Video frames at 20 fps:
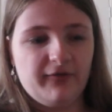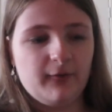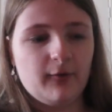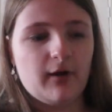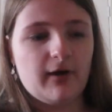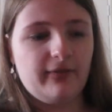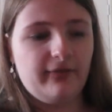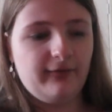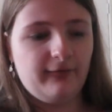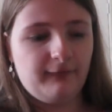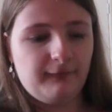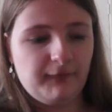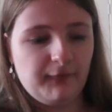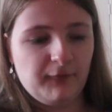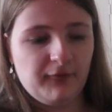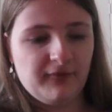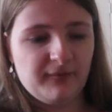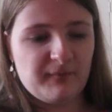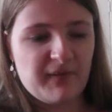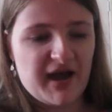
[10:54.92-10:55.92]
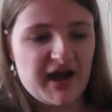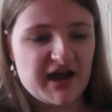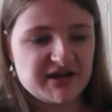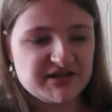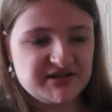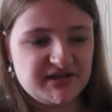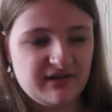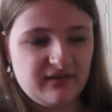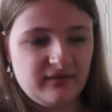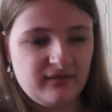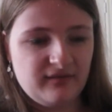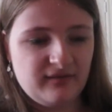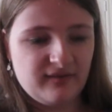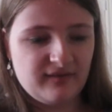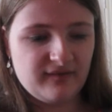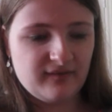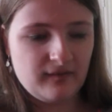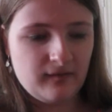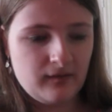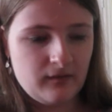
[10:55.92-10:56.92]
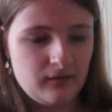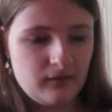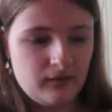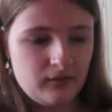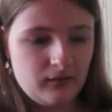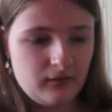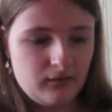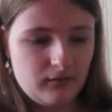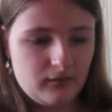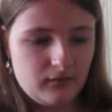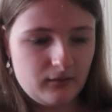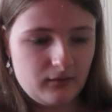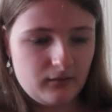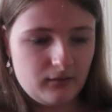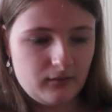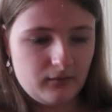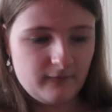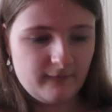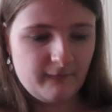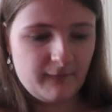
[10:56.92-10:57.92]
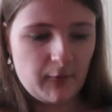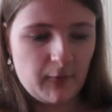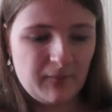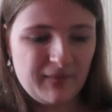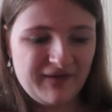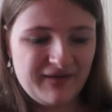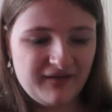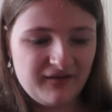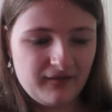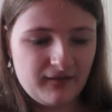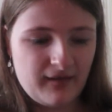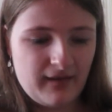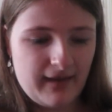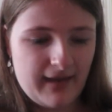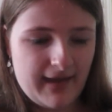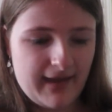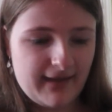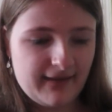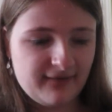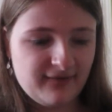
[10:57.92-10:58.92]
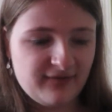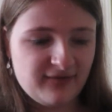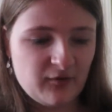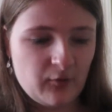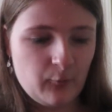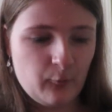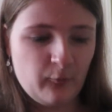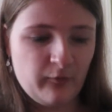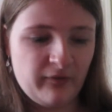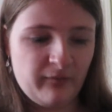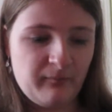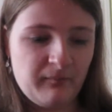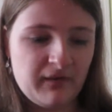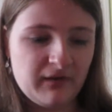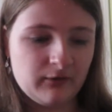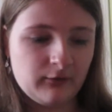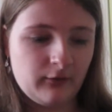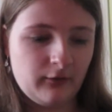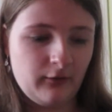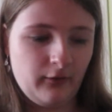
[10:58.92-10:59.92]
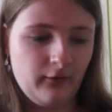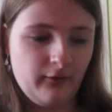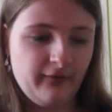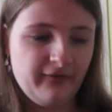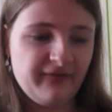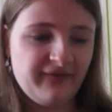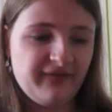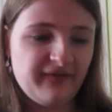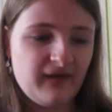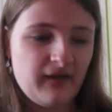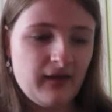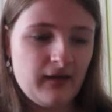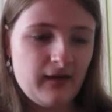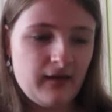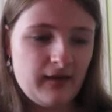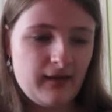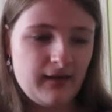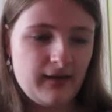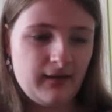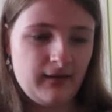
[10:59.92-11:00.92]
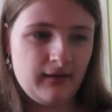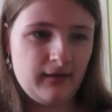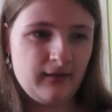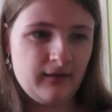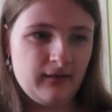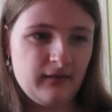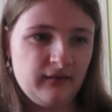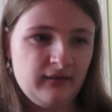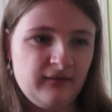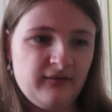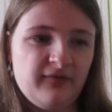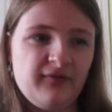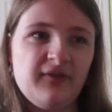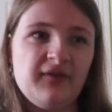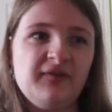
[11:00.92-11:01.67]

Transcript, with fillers: also got the Fruits and Passions foaming hand soap with minerals, and